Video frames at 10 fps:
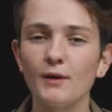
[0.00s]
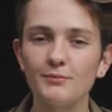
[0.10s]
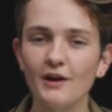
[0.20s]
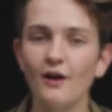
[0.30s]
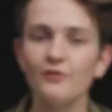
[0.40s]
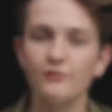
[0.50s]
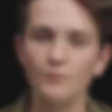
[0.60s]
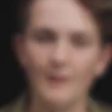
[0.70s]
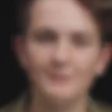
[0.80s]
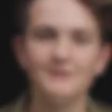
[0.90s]
this website called
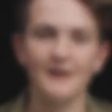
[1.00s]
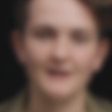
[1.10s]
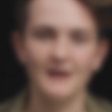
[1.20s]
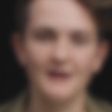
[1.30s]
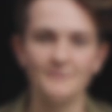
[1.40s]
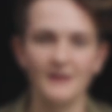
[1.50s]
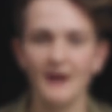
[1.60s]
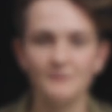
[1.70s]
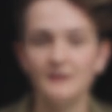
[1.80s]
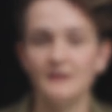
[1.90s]
Swappa dot com that
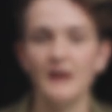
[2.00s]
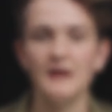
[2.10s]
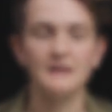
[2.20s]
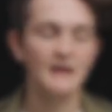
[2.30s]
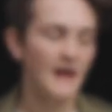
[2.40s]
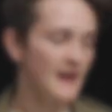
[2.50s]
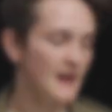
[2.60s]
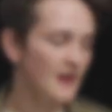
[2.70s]
I really like. You're